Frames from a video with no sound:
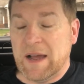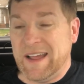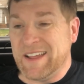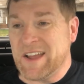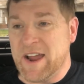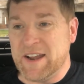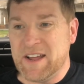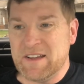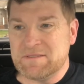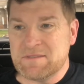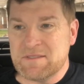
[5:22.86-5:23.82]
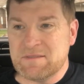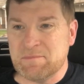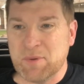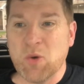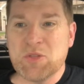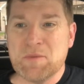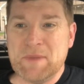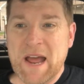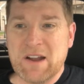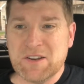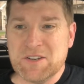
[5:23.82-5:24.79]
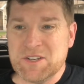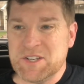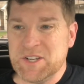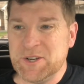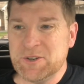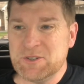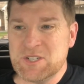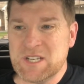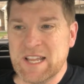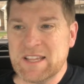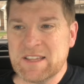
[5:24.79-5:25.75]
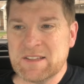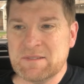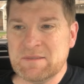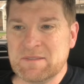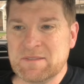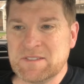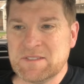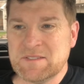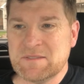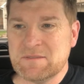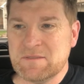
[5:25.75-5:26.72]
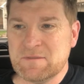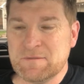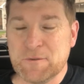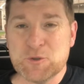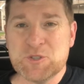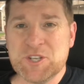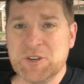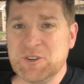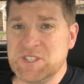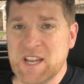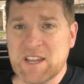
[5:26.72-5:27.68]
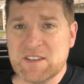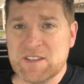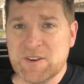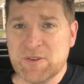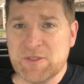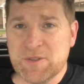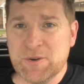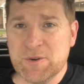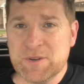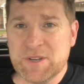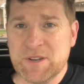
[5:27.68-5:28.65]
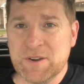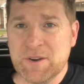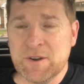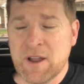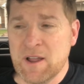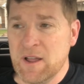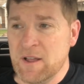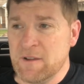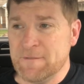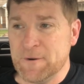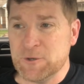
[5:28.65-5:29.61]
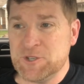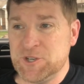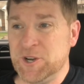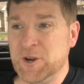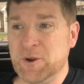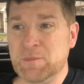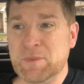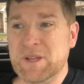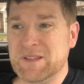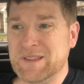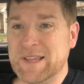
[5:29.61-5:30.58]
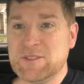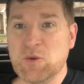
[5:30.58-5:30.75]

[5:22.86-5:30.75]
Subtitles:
kind of broke them down into tiers, like first tier, second tier, third tier. First tier being like the